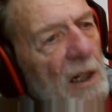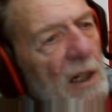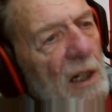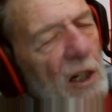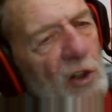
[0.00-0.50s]

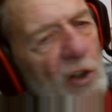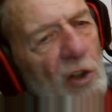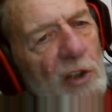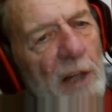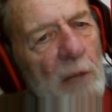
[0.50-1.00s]
A girl
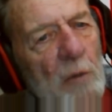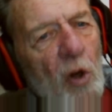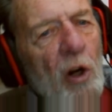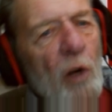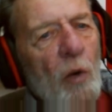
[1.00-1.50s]
named
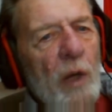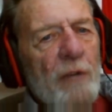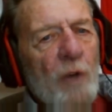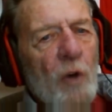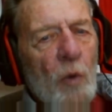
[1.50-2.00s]
Laura
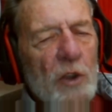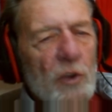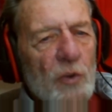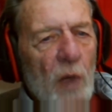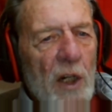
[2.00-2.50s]
Weaver
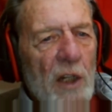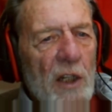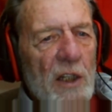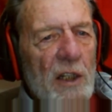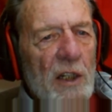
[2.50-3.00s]
was running
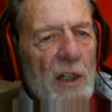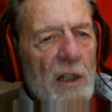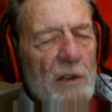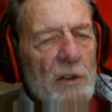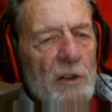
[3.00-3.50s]

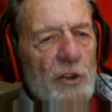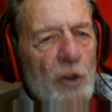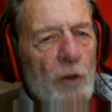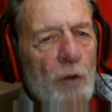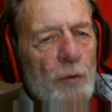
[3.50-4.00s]
the
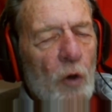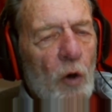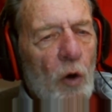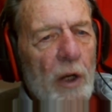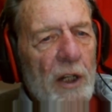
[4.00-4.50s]
show for
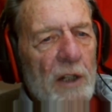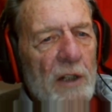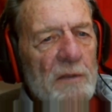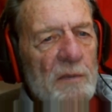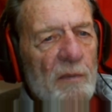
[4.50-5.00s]

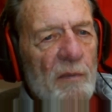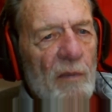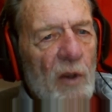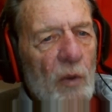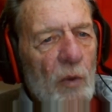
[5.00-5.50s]
Oregon.
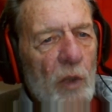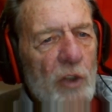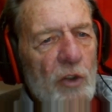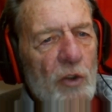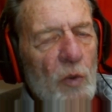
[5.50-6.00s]

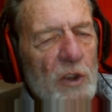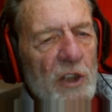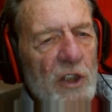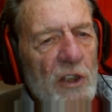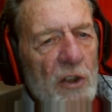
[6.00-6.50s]
Richard was
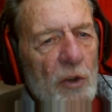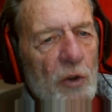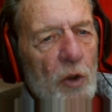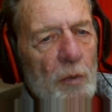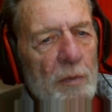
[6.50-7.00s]
in the
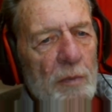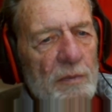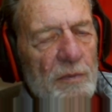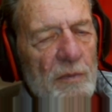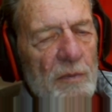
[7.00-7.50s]
group.
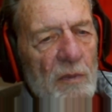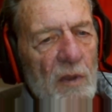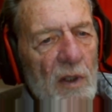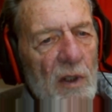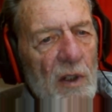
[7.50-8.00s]

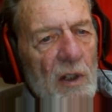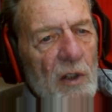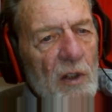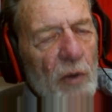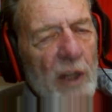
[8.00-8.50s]

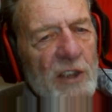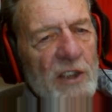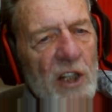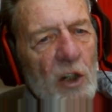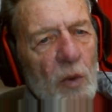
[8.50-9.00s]
Ray
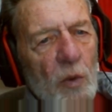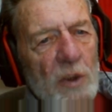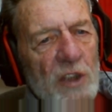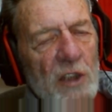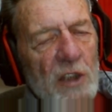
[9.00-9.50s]
Sinkle
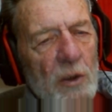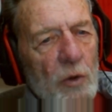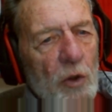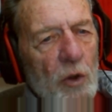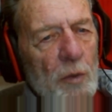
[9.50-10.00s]
was in the
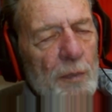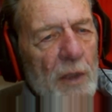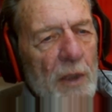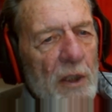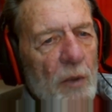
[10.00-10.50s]
group,
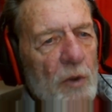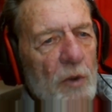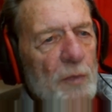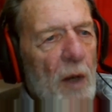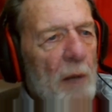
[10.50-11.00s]
and there
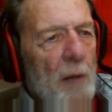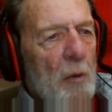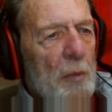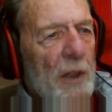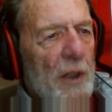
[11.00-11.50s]
was
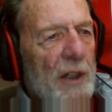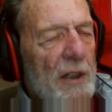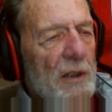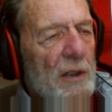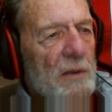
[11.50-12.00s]

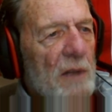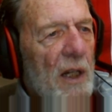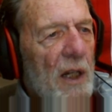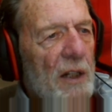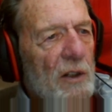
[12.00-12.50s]
probably,
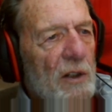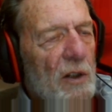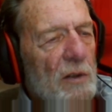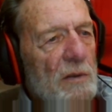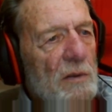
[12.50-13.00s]
I don't know,